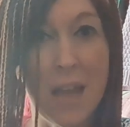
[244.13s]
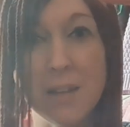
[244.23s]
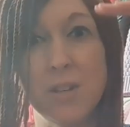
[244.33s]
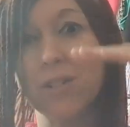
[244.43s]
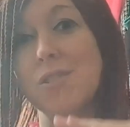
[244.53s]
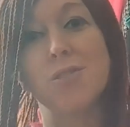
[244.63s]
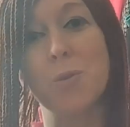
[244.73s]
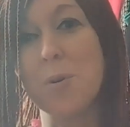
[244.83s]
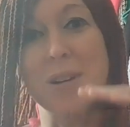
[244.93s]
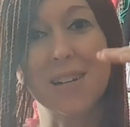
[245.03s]
10 years
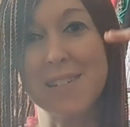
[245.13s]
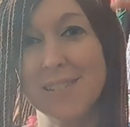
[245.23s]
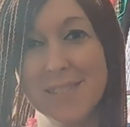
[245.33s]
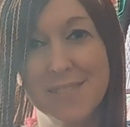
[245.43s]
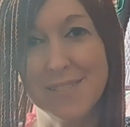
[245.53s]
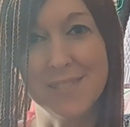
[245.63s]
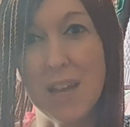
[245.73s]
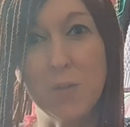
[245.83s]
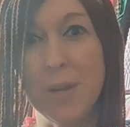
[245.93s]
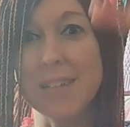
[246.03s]
or
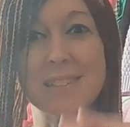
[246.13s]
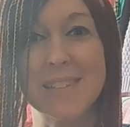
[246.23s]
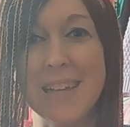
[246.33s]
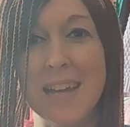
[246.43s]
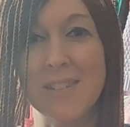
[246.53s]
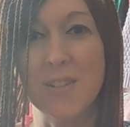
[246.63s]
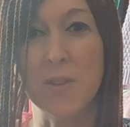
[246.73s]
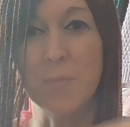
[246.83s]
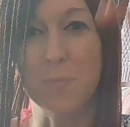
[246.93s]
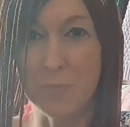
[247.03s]
10 weeks to get to
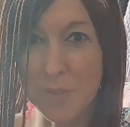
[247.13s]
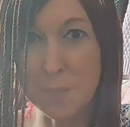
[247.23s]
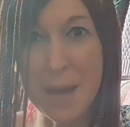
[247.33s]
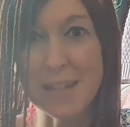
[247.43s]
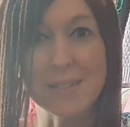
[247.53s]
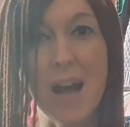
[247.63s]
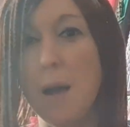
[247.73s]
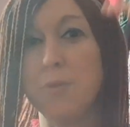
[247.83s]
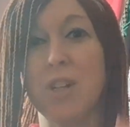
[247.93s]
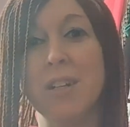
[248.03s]
the best
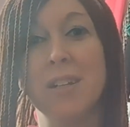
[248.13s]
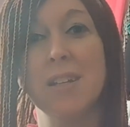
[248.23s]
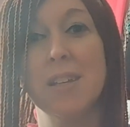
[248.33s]
option.